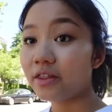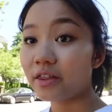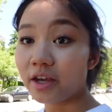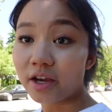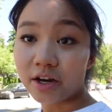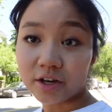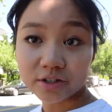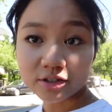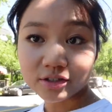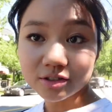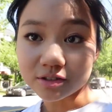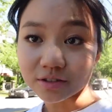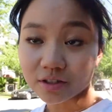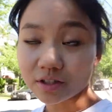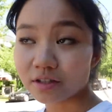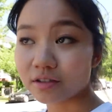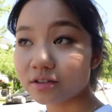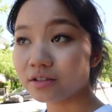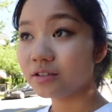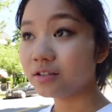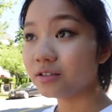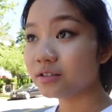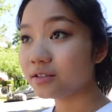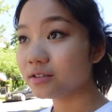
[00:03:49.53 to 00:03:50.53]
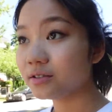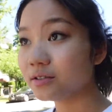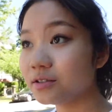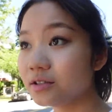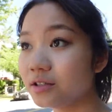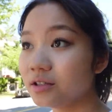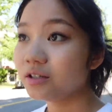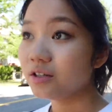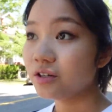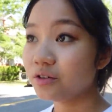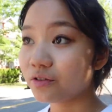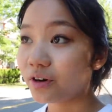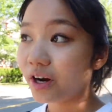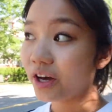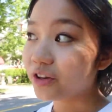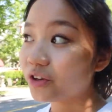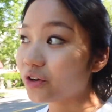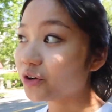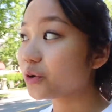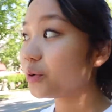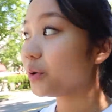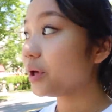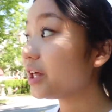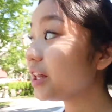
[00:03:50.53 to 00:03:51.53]
the hair salon rather
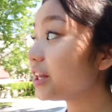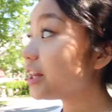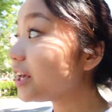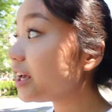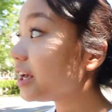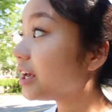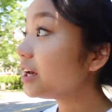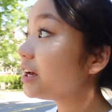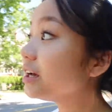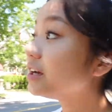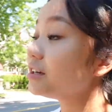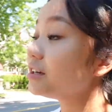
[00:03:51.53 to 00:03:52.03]
quickly,